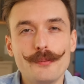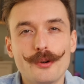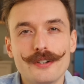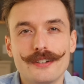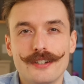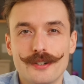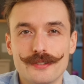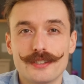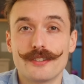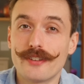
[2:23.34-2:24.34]
important note,
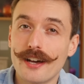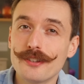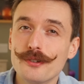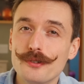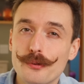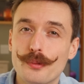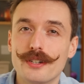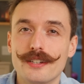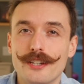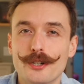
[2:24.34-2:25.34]
the value you put
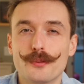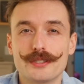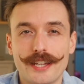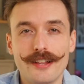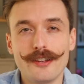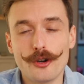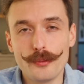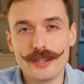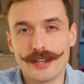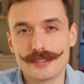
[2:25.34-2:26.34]
in here will tell
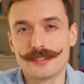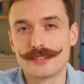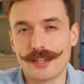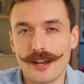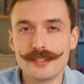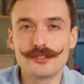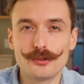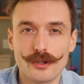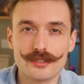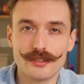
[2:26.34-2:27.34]
OBS the size you
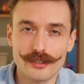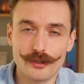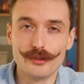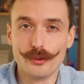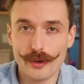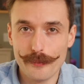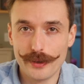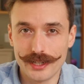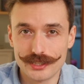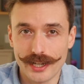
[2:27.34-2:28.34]
want to load the web page